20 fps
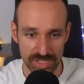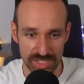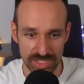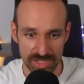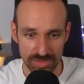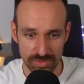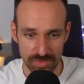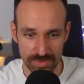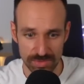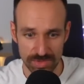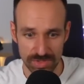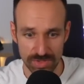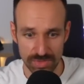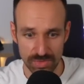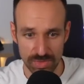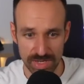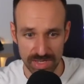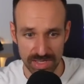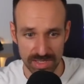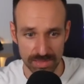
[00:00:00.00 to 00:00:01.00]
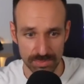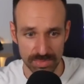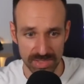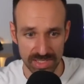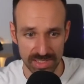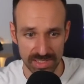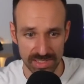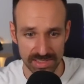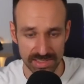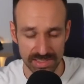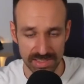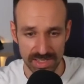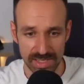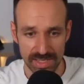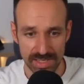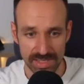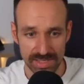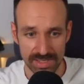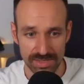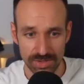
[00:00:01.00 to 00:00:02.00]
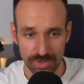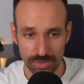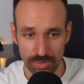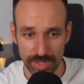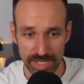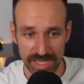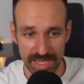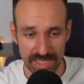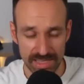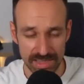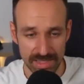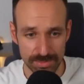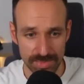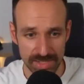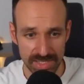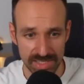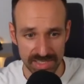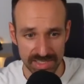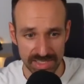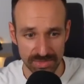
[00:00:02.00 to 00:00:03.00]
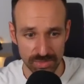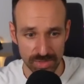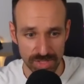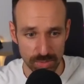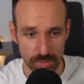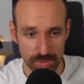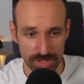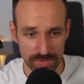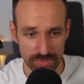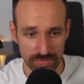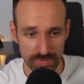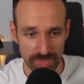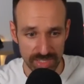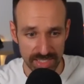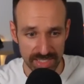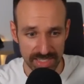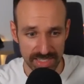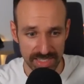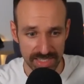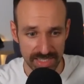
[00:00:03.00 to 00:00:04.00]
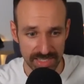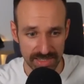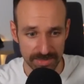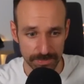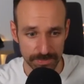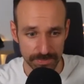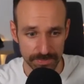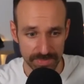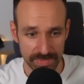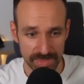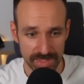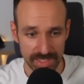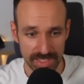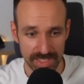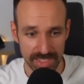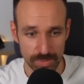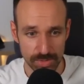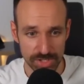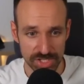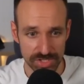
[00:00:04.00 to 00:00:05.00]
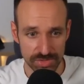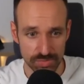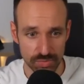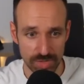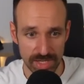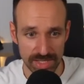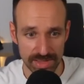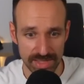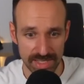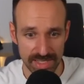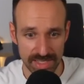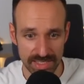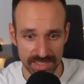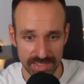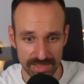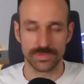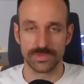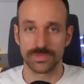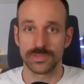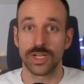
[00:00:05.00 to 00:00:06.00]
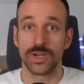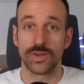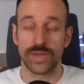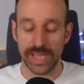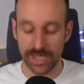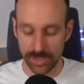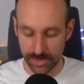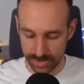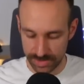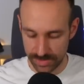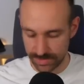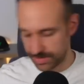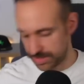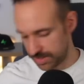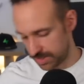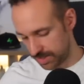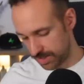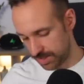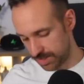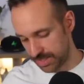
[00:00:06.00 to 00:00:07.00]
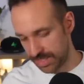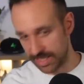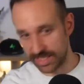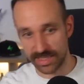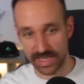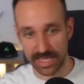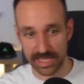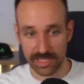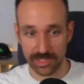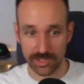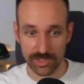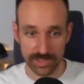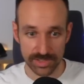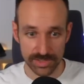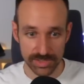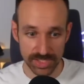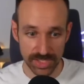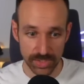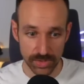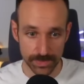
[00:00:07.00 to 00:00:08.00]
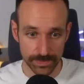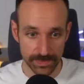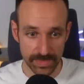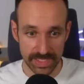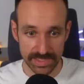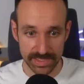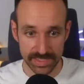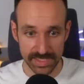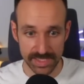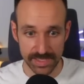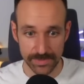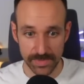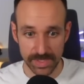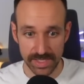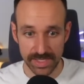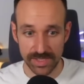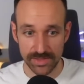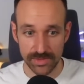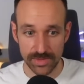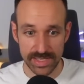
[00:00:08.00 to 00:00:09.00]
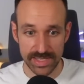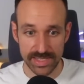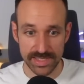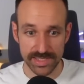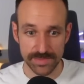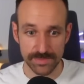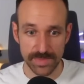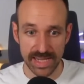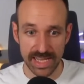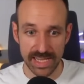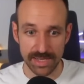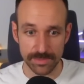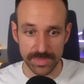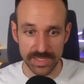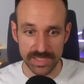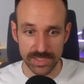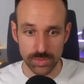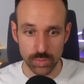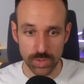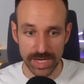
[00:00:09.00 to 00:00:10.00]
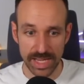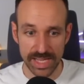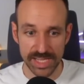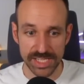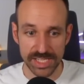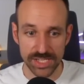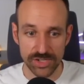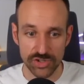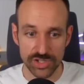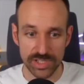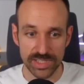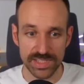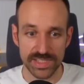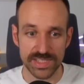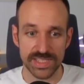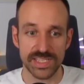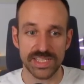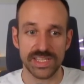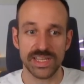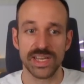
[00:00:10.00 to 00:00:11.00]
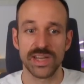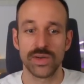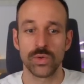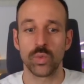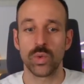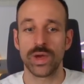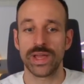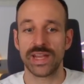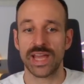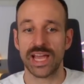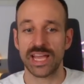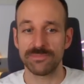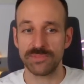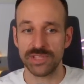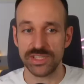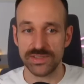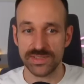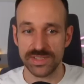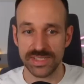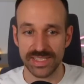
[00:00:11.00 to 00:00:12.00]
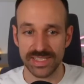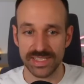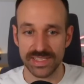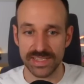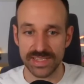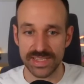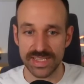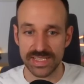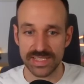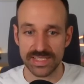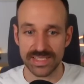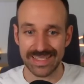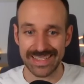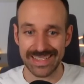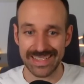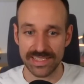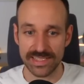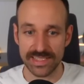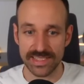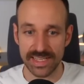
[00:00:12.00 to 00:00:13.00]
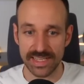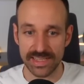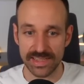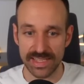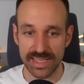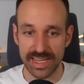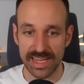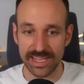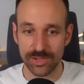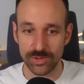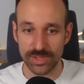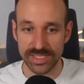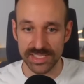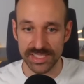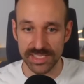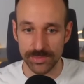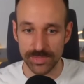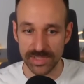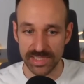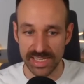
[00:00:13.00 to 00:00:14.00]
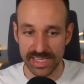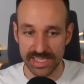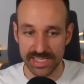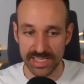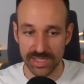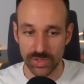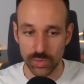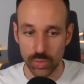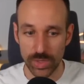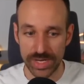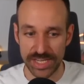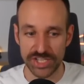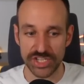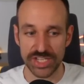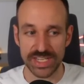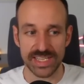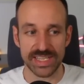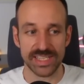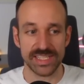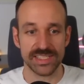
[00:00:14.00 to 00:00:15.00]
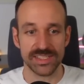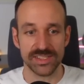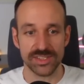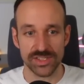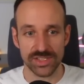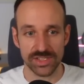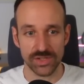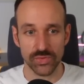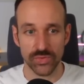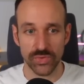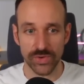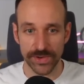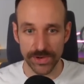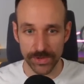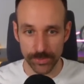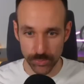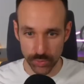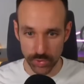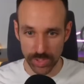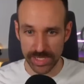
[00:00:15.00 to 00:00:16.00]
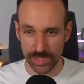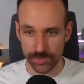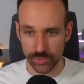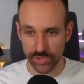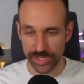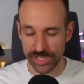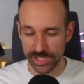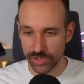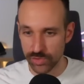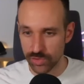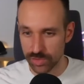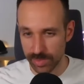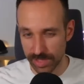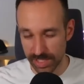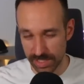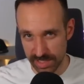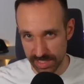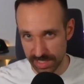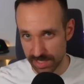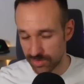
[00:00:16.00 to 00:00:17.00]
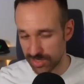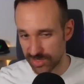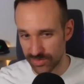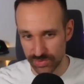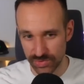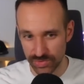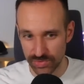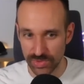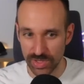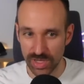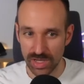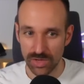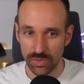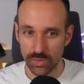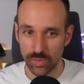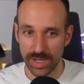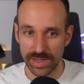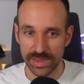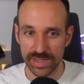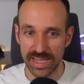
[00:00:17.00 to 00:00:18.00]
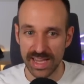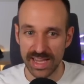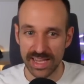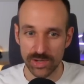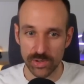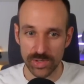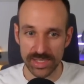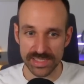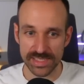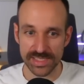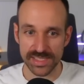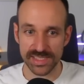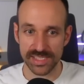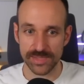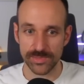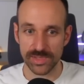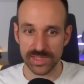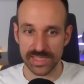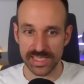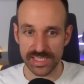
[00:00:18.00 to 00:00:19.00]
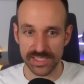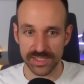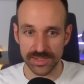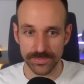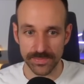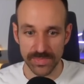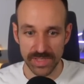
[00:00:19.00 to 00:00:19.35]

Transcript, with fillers: Don't do another build. You already had the build. Everything was fine. Can we just run that? Okay, good news, it didn't take that long. So let's see. Here is my app. This is what I usually see when I'm using this inside the iOS simulator, which is so far pretty, pretty cool because I don't have to run the iOS simulator.